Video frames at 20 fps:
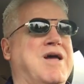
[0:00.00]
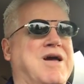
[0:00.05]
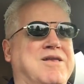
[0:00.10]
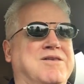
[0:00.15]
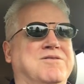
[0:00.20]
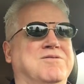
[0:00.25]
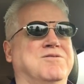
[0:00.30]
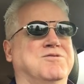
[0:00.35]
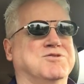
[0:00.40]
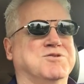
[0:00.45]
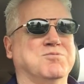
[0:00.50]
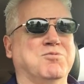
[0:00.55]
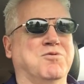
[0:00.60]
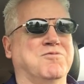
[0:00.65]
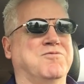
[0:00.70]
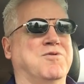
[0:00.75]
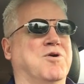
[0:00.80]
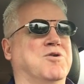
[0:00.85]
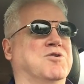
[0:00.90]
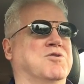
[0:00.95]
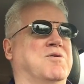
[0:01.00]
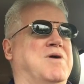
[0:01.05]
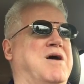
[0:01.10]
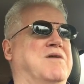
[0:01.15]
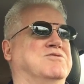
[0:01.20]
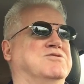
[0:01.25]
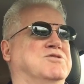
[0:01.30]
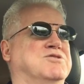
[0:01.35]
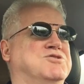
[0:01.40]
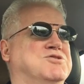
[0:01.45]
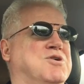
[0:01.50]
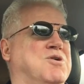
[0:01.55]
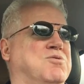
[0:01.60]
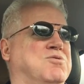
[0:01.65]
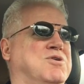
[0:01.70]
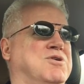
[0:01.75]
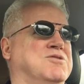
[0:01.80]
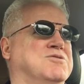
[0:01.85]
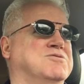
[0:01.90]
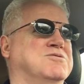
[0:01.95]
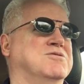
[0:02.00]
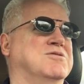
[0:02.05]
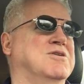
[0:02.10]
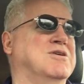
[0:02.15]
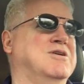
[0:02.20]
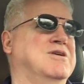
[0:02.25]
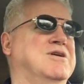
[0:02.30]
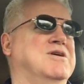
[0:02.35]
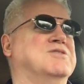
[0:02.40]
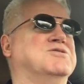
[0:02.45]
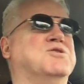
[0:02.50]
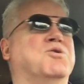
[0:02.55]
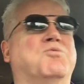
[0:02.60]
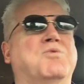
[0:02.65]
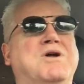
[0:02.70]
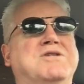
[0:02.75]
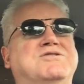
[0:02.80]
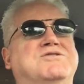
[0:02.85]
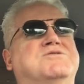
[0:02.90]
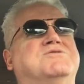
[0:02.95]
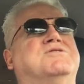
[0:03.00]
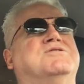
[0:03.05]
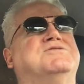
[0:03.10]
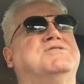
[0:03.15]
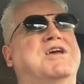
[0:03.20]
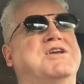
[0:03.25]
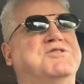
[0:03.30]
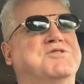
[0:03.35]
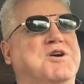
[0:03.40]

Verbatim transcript: And there's some old photographs that show this. So once the St.